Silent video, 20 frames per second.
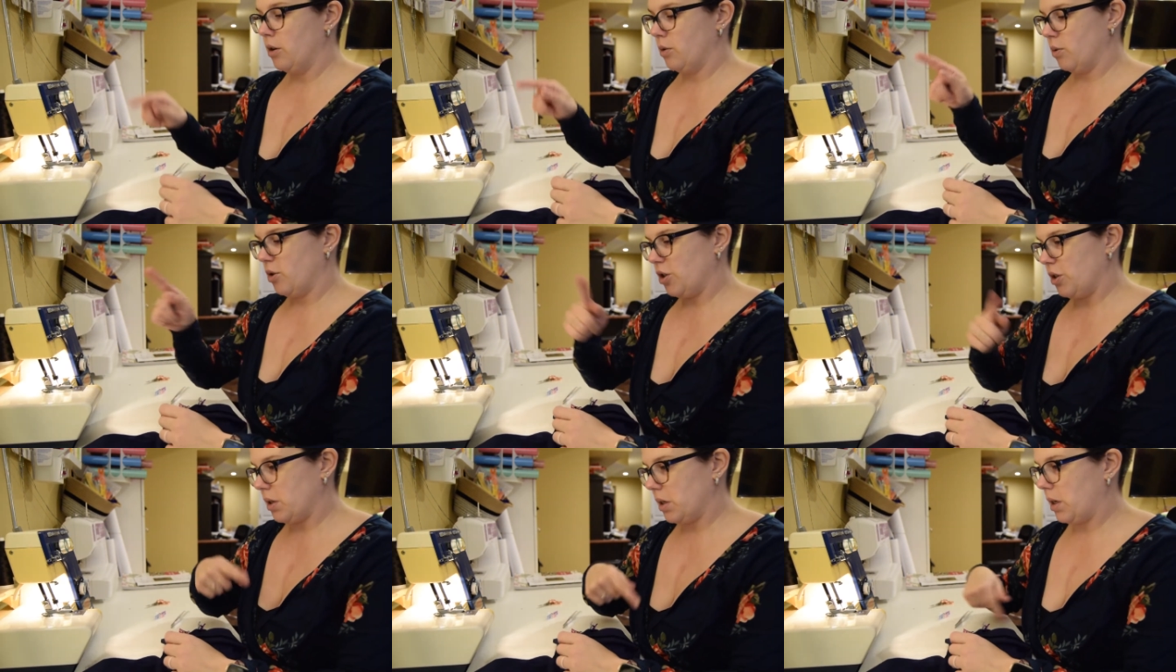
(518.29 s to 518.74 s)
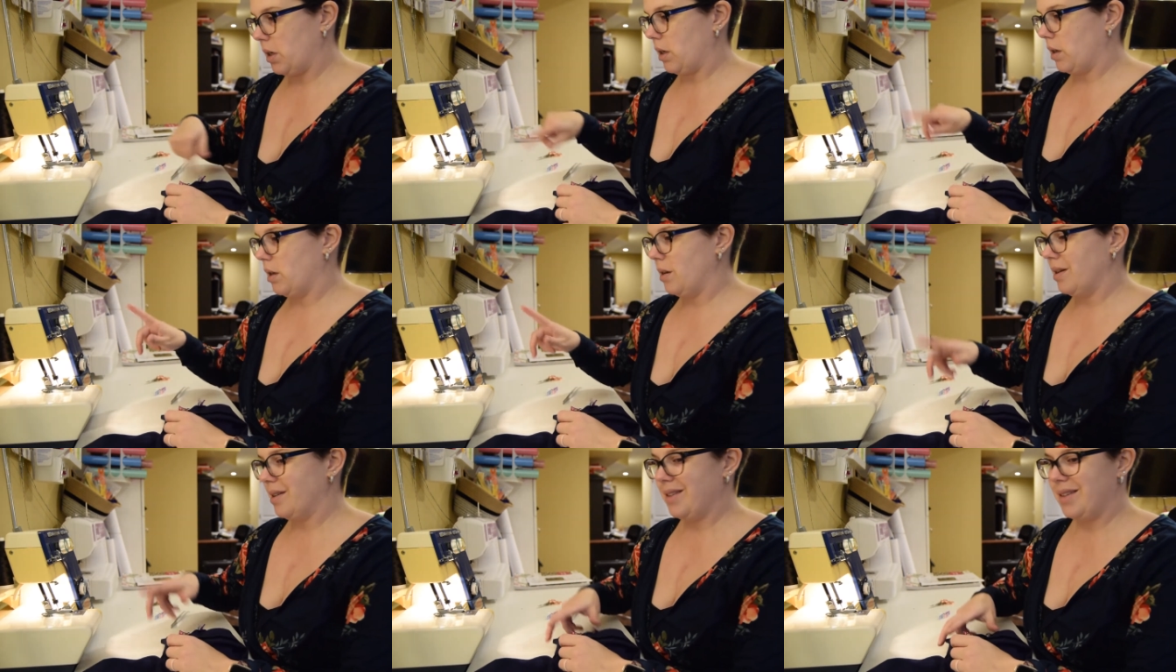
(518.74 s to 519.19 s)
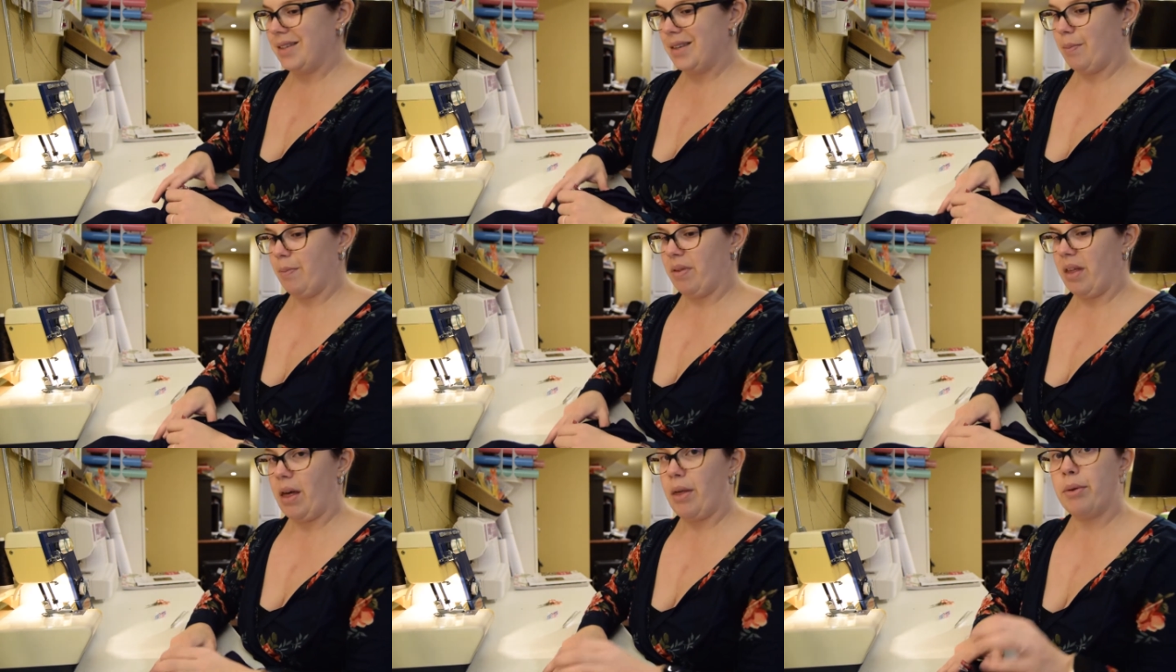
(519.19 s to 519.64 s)
We're just gonna
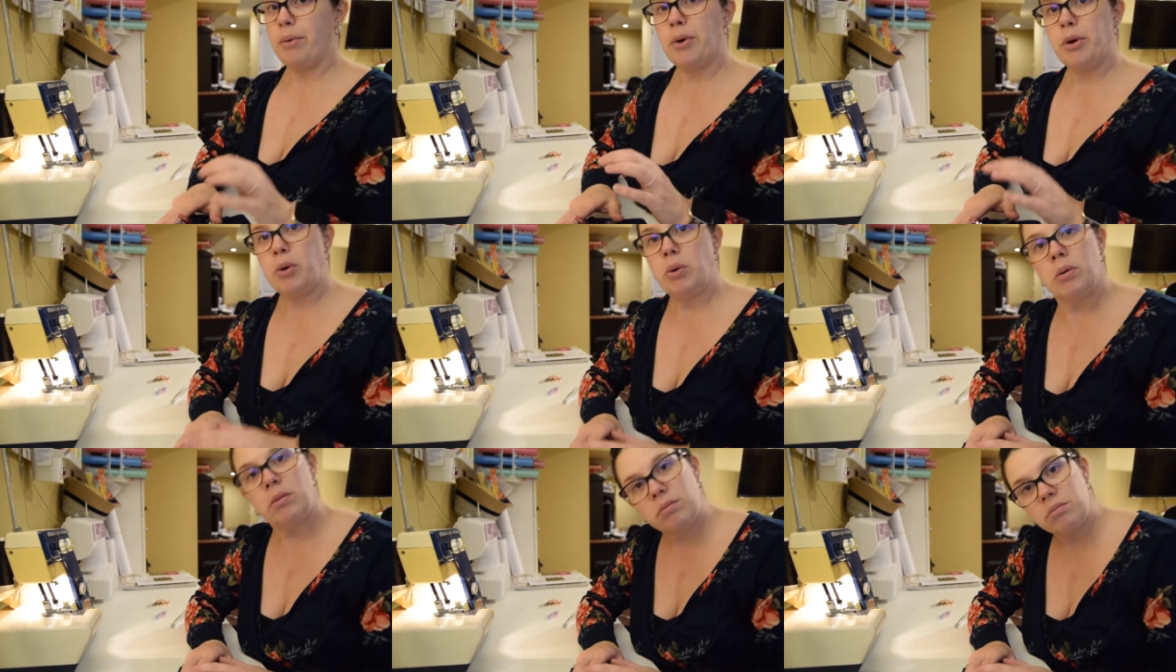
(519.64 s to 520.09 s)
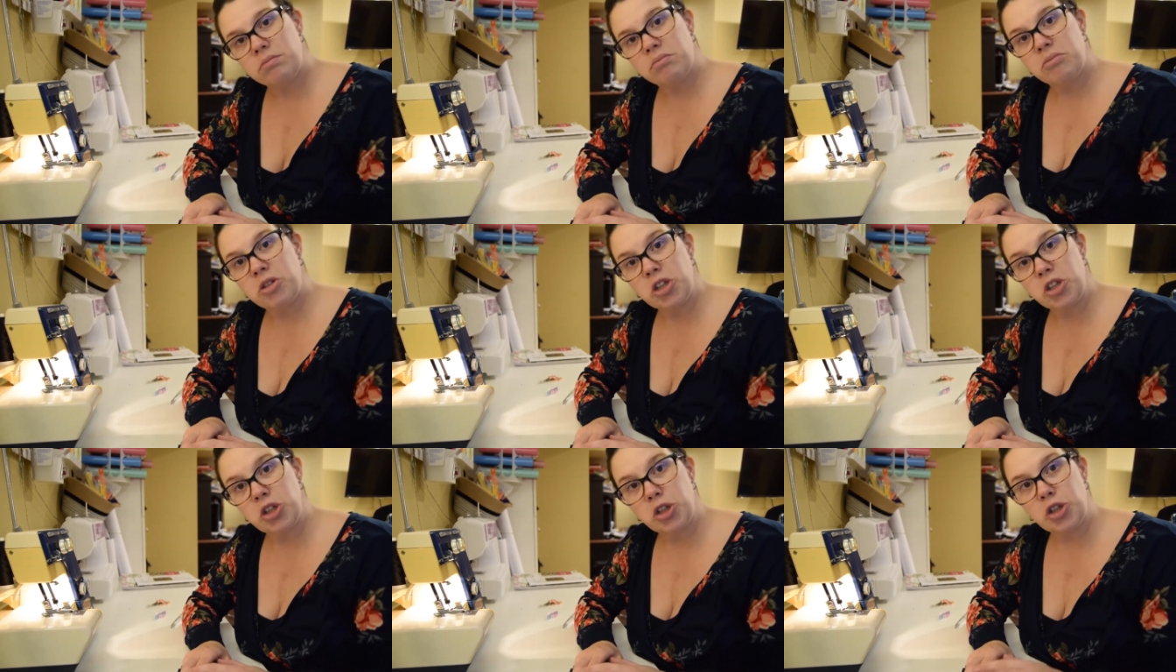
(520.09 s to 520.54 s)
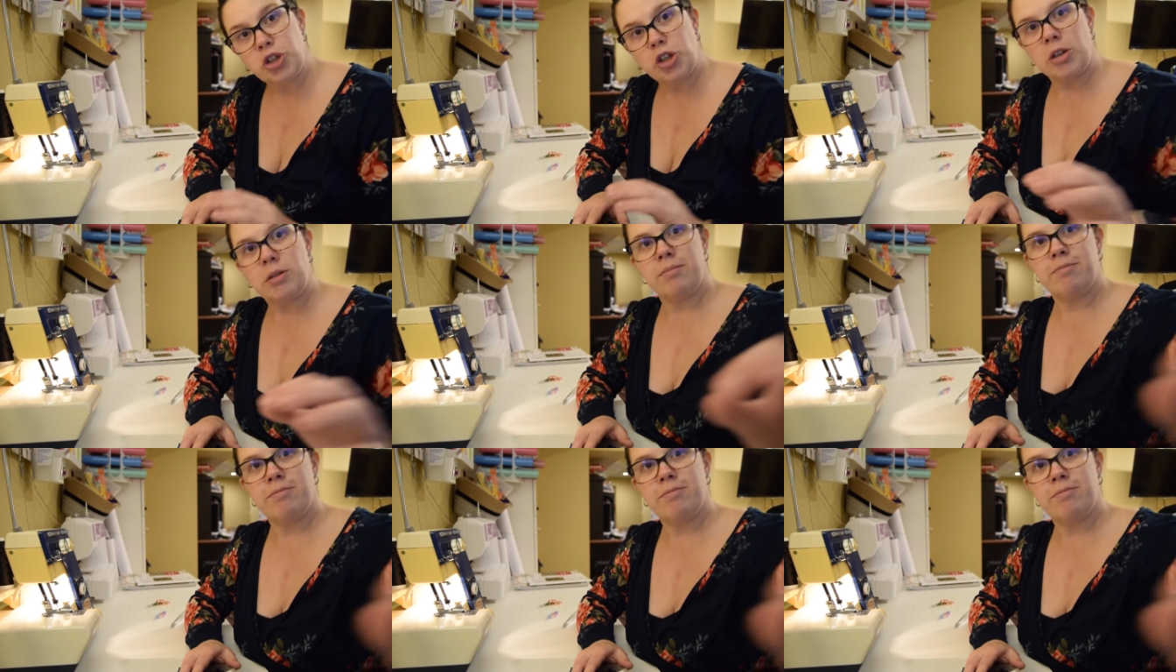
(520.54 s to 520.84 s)
zip that through the serger.